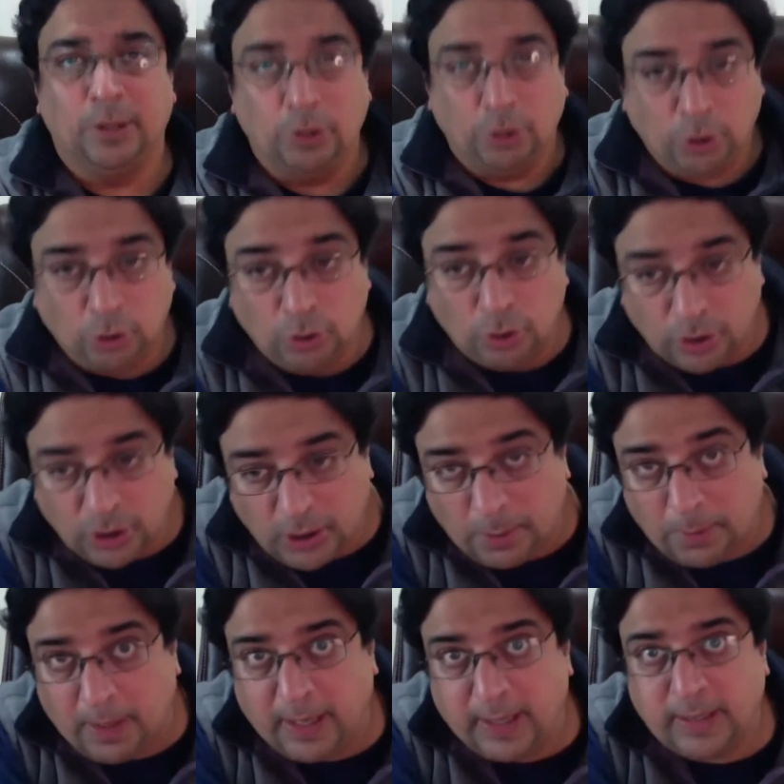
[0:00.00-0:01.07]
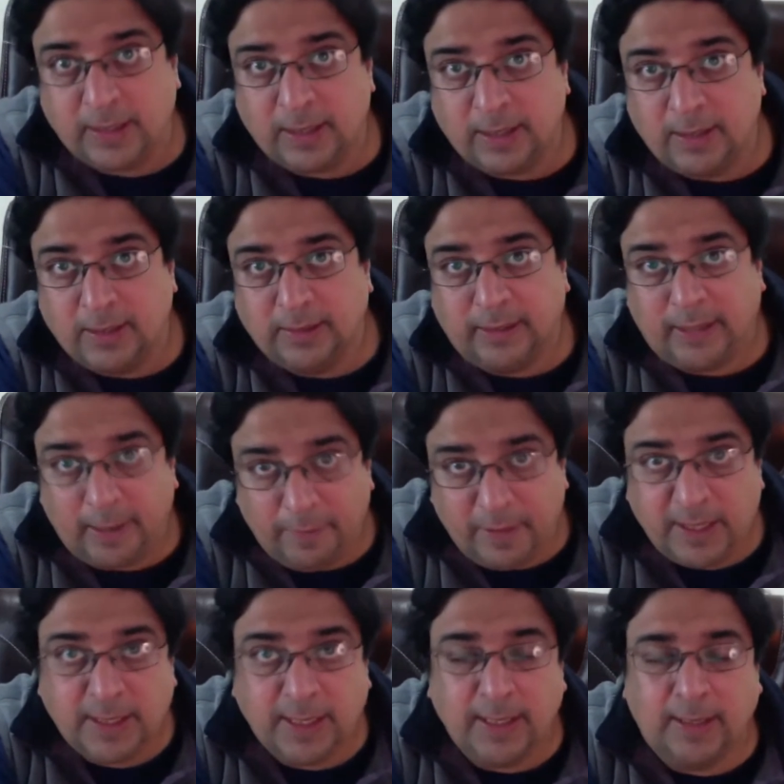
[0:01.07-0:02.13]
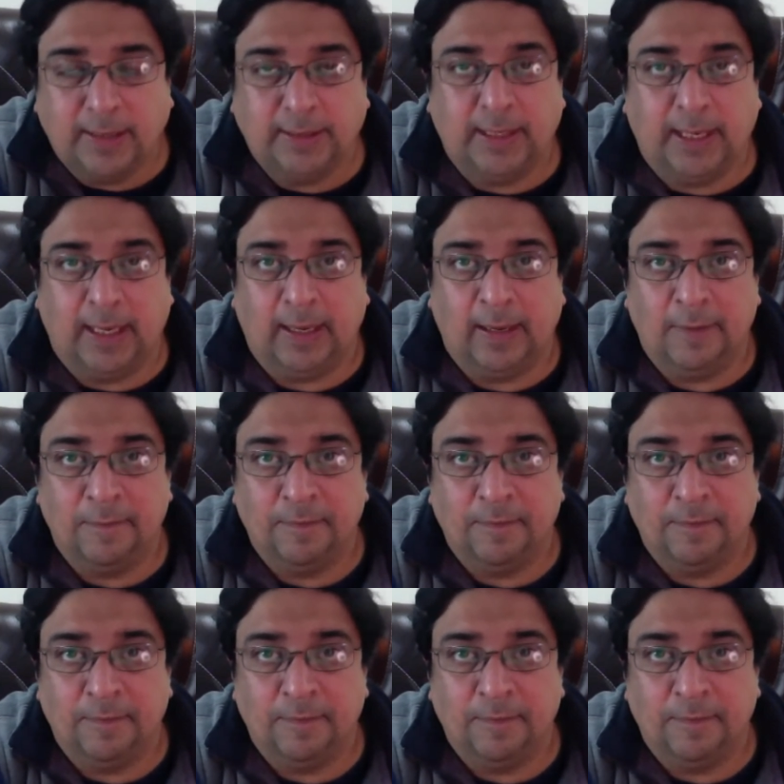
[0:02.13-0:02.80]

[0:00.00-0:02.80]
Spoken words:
To no surprise that every single day